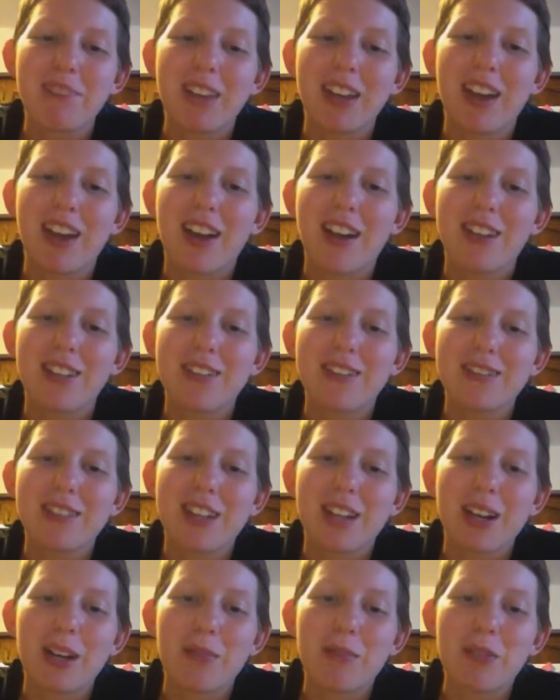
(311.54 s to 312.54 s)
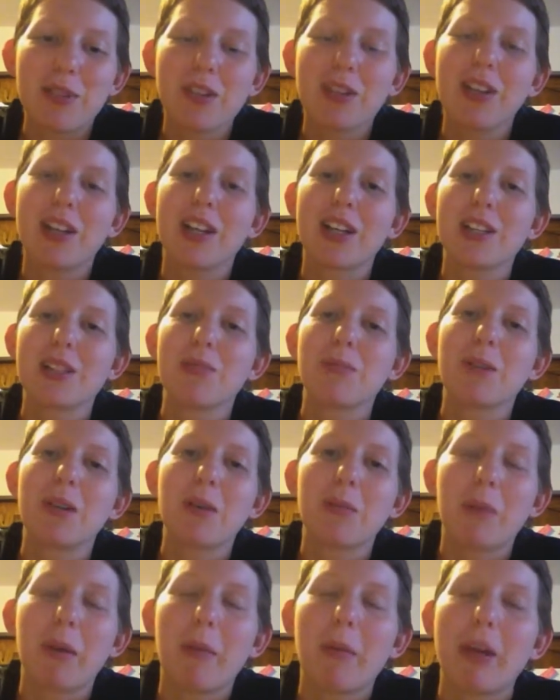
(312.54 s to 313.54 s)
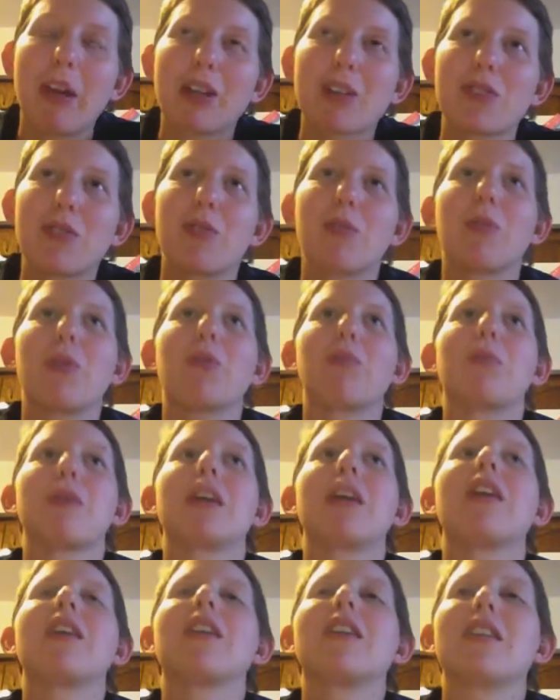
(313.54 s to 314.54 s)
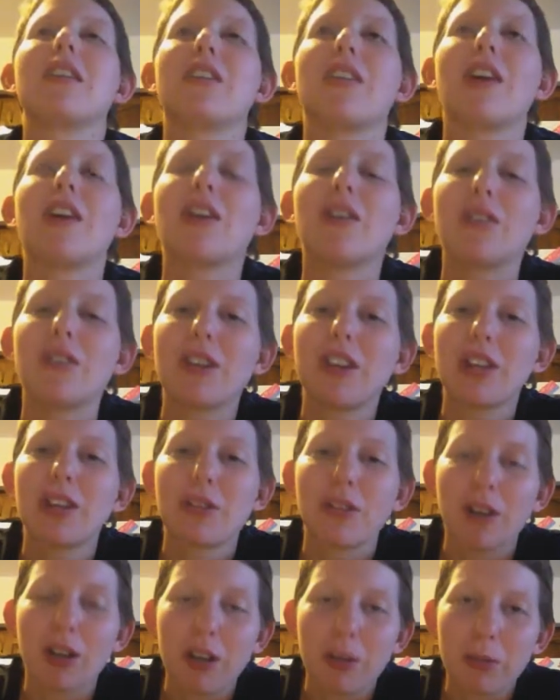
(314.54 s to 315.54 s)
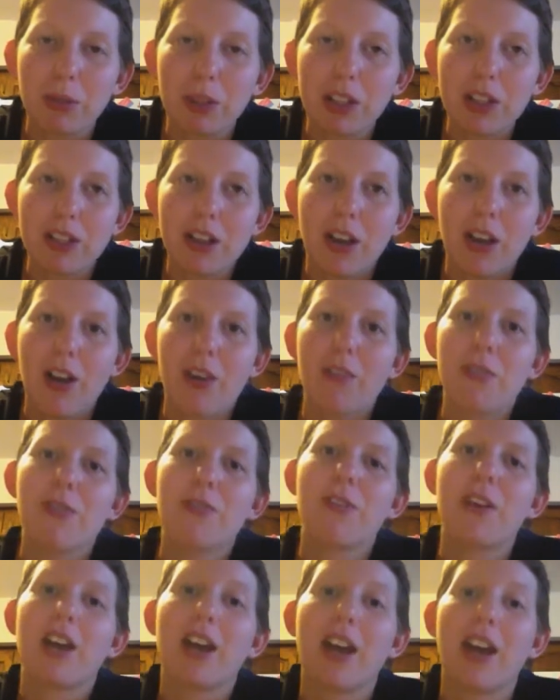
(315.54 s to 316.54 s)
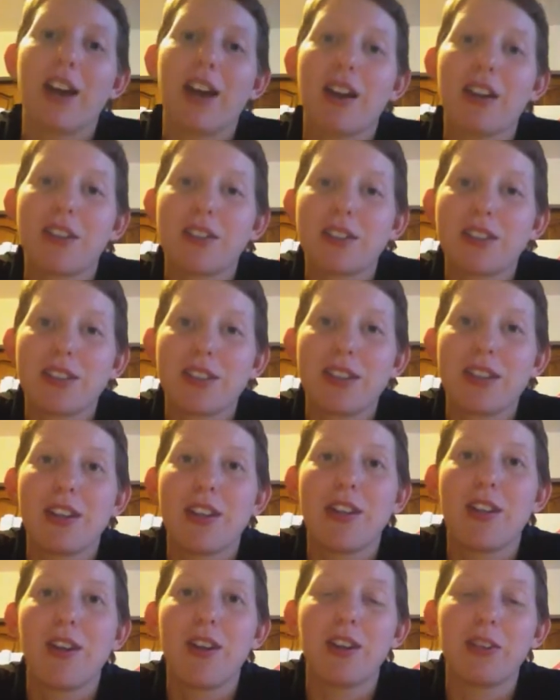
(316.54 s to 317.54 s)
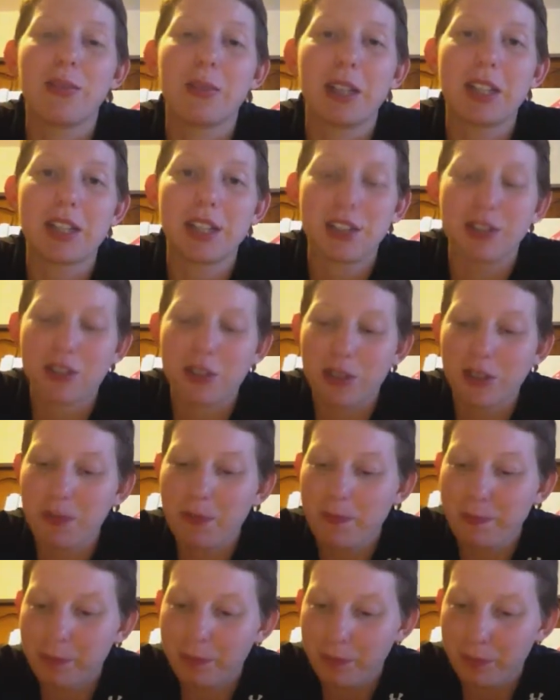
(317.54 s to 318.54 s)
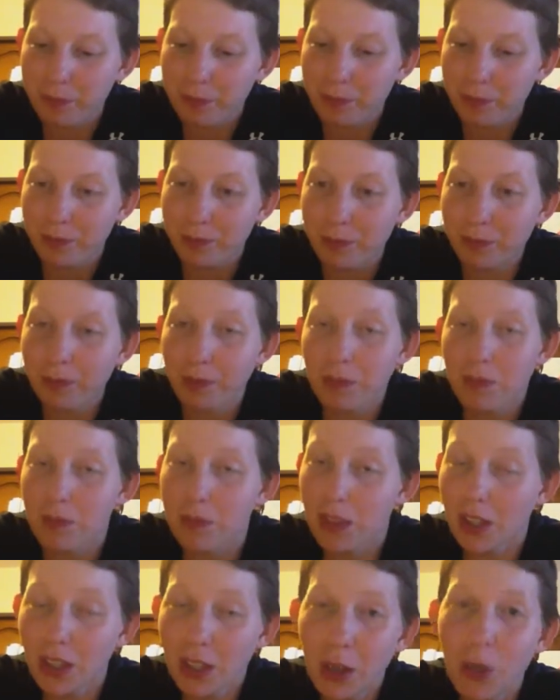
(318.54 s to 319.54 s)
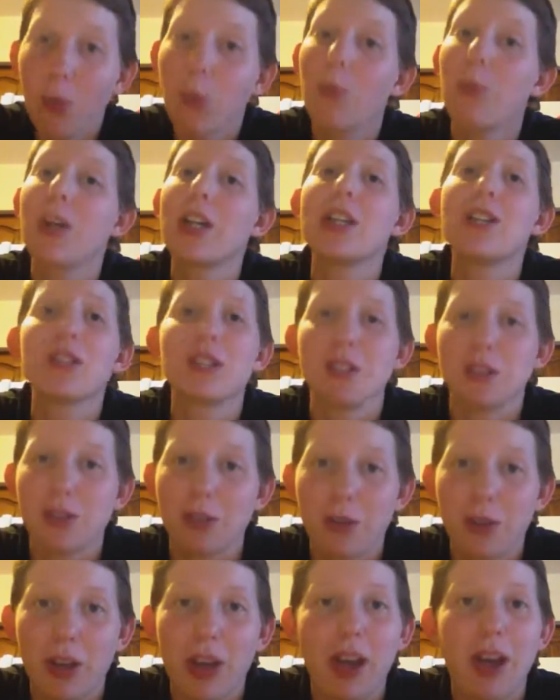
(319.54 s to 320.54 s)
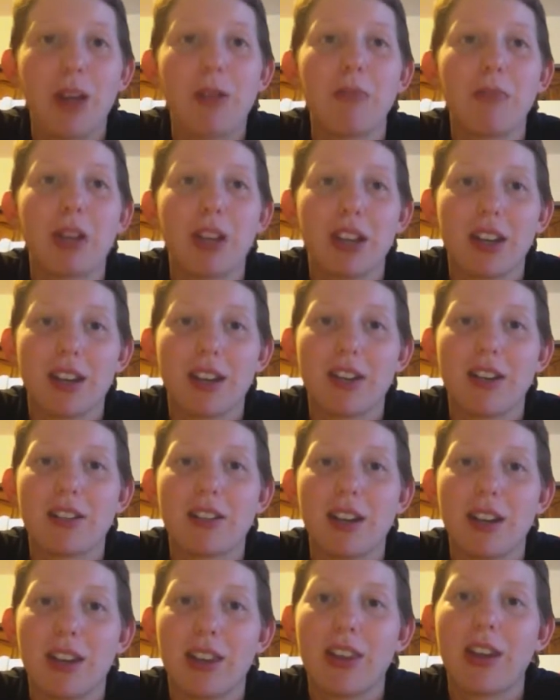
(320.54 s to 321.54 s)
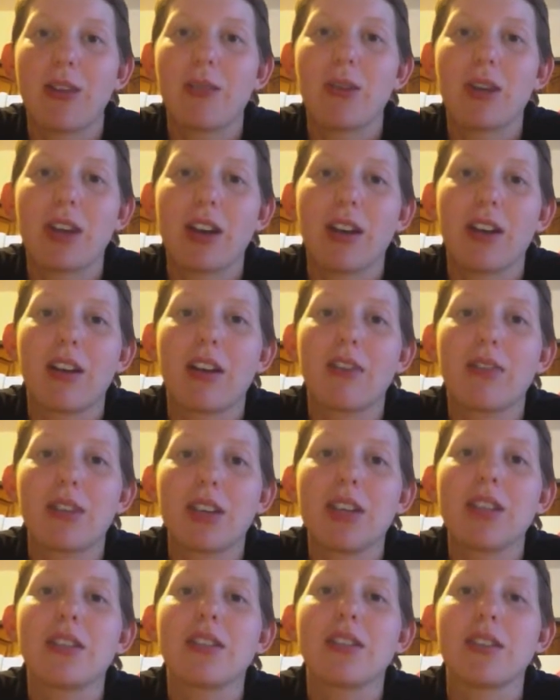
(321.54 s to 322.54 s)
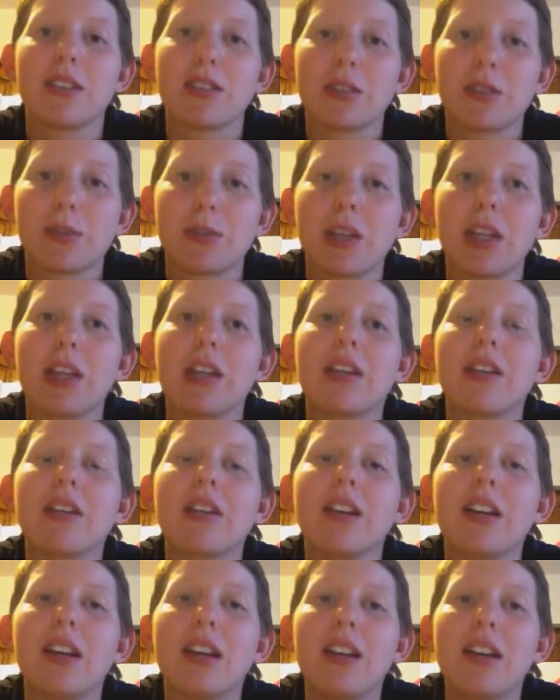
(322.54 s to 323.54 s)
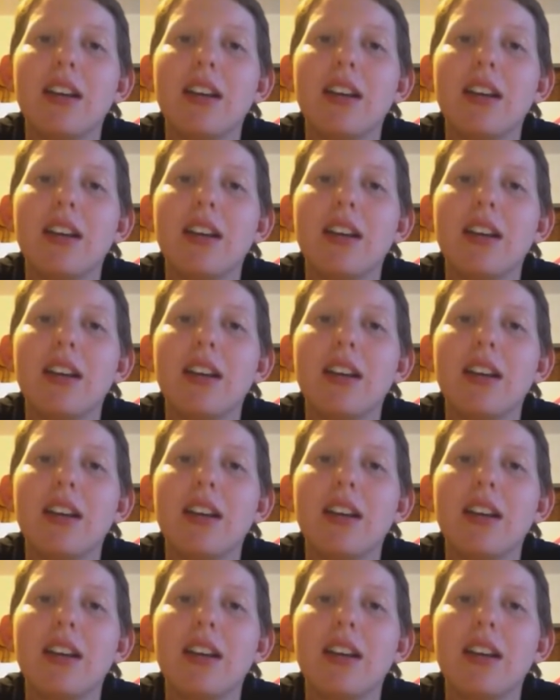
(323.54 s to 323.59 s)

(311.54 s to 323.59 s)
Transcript: Yeah. And I'm sure next week my patient will be, you know, incredibly tough and need all of my attention. Which is okay, because I think we got off easy this week.